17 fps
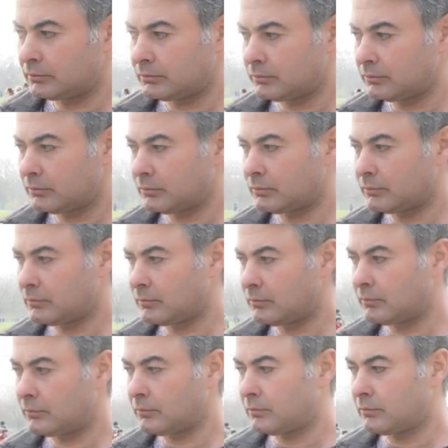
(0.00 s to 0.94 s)

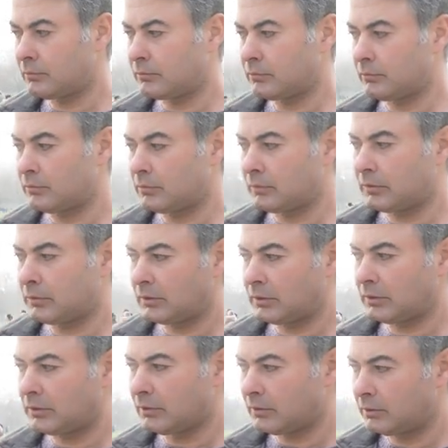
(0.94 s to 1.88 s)

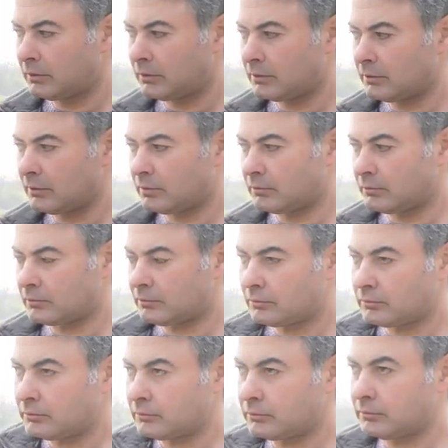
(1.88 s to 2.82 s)

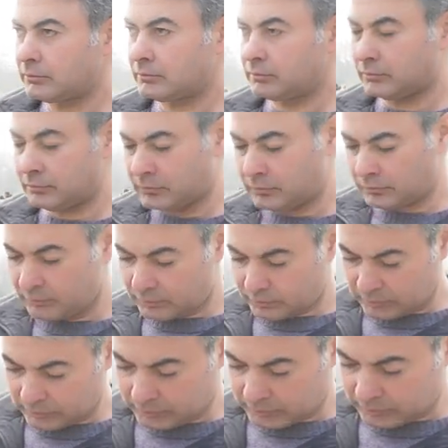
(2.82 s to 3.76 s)

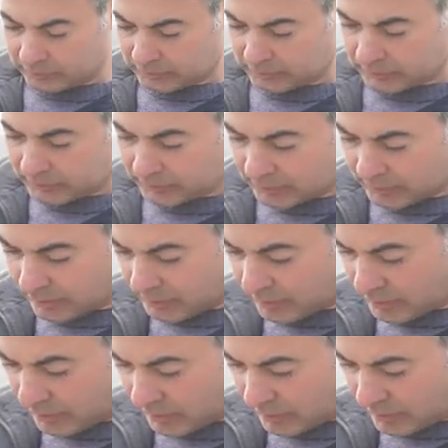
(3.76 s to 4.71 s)

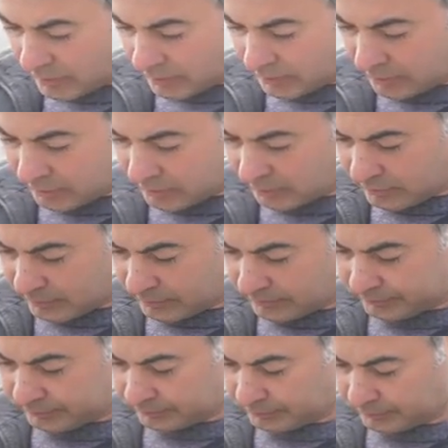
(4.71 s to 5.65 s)

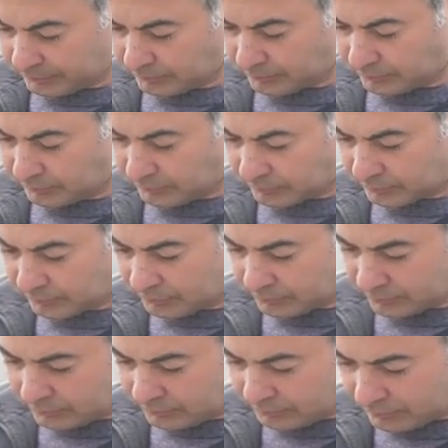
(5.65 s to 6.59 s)

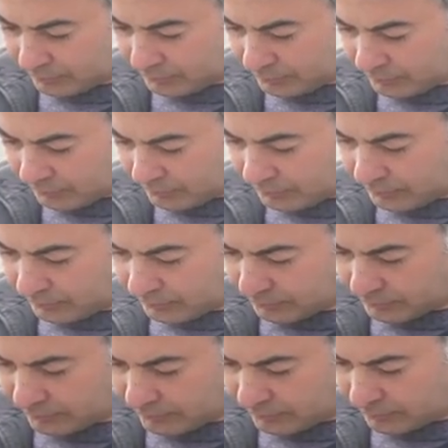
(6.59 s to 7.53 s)

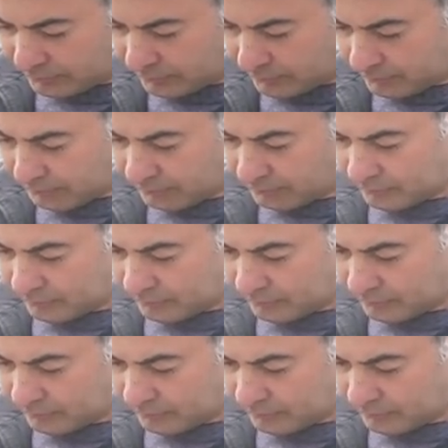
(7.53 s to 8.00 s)
(not speaking)